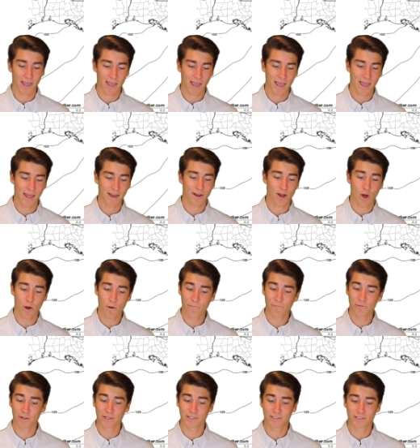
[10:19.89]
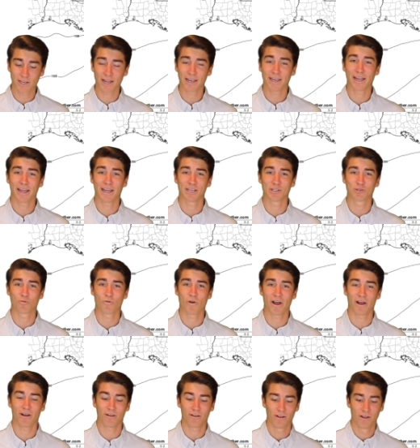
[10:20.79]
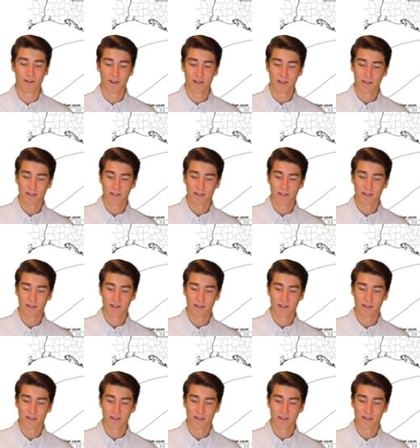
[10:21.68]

and hopefully Sunday as well.